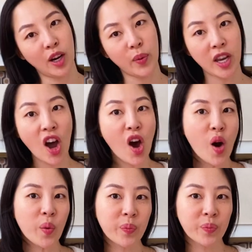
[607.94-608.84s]
here we
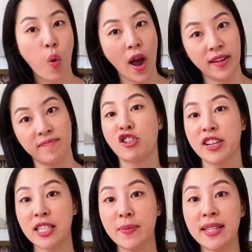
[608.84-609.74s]
go. One,
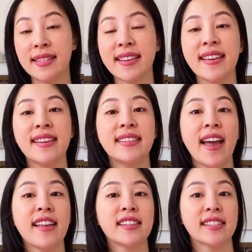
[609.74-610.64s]
Christmas is
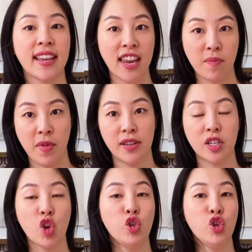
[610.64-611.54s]

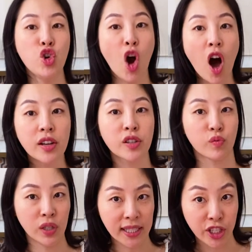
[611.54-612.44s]
entertainment, not
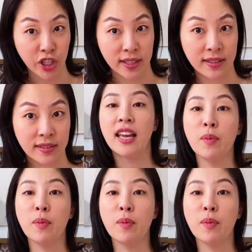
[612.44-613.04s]
religious.